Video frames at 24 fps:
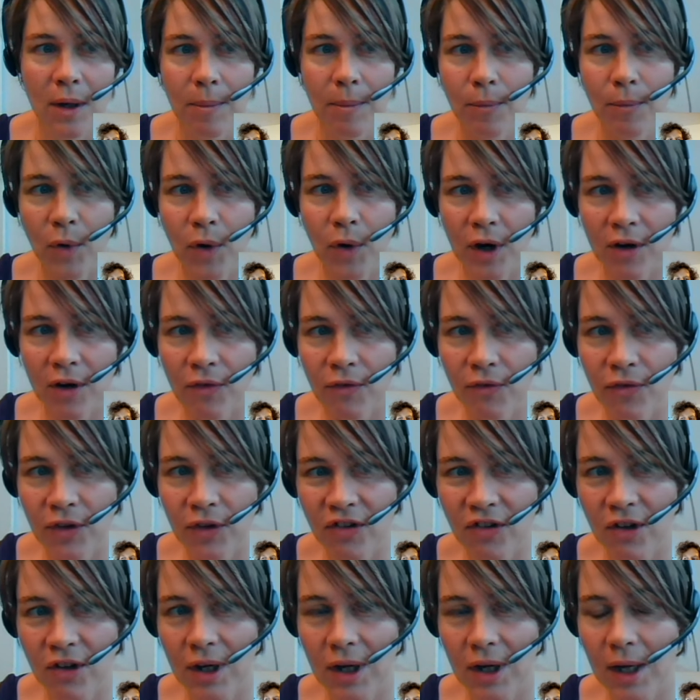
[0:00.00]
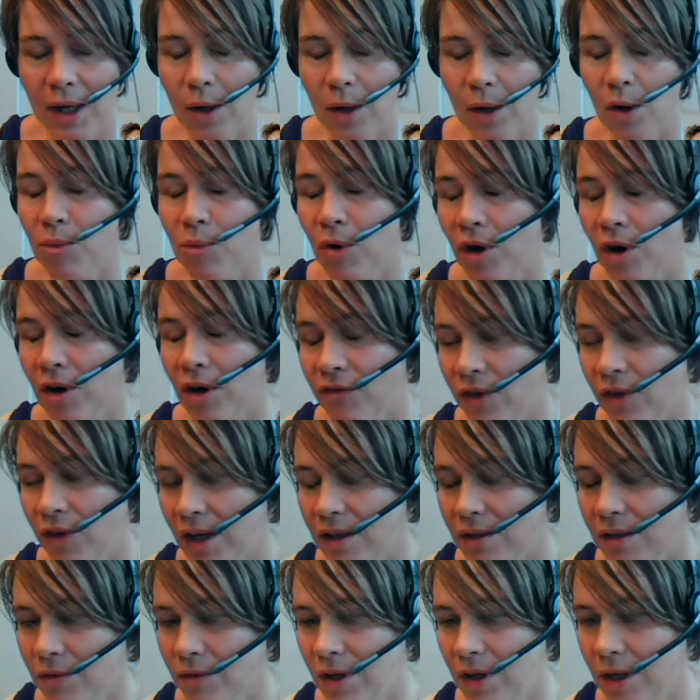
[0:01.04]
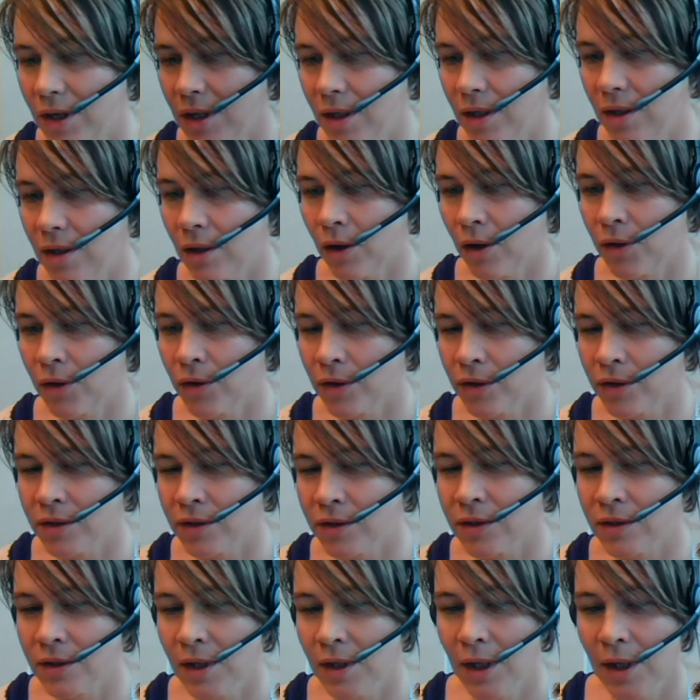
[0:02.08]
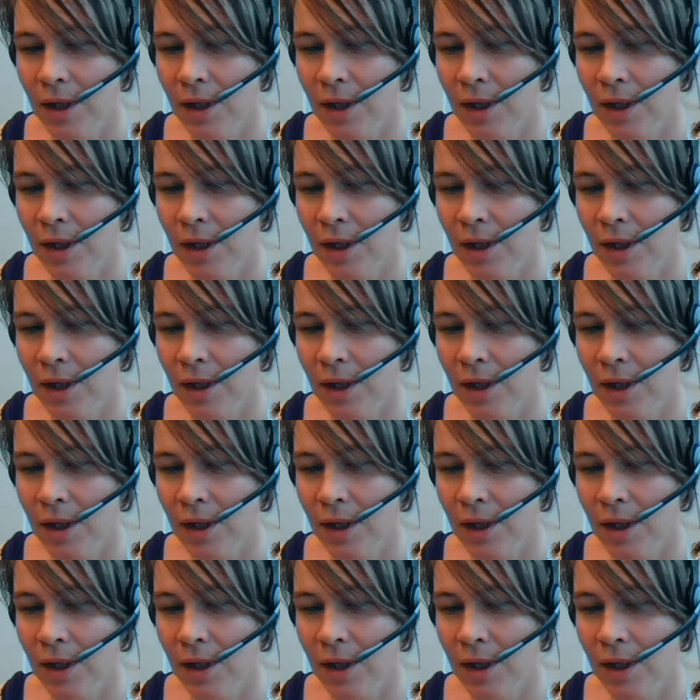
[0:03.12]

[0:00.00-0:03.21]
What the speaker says: more efficiently or more effectively than others.